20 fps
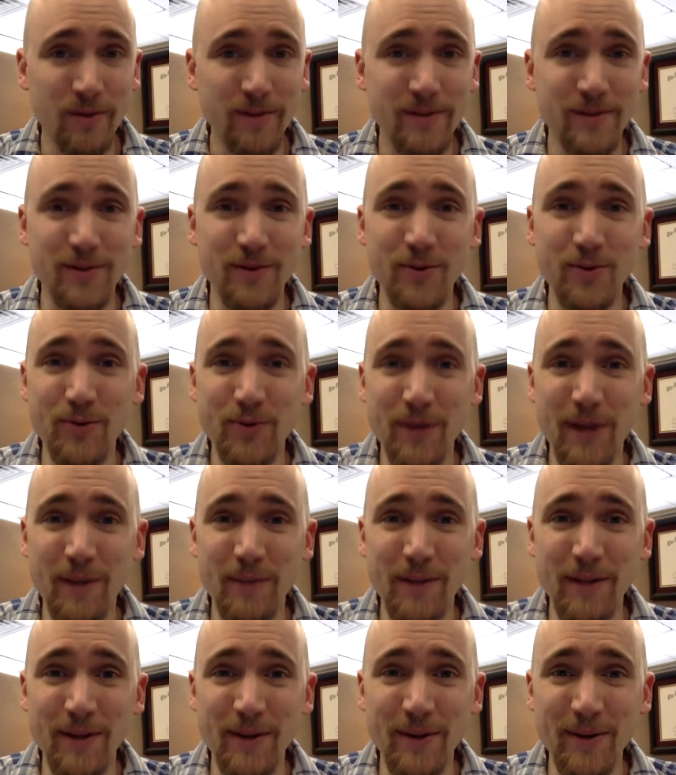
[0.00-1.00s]
to come
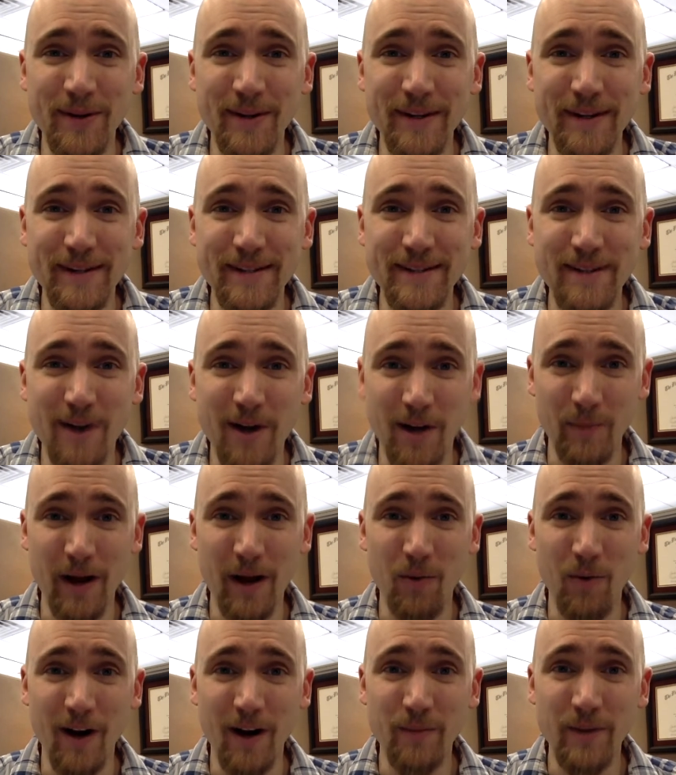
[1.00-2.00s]
to you and talk
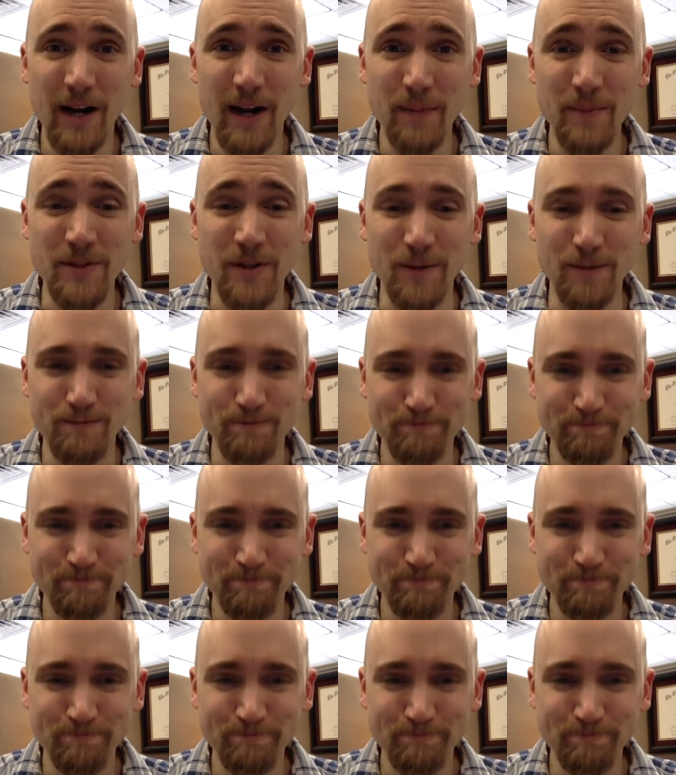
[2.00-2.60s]
about what I've been up to.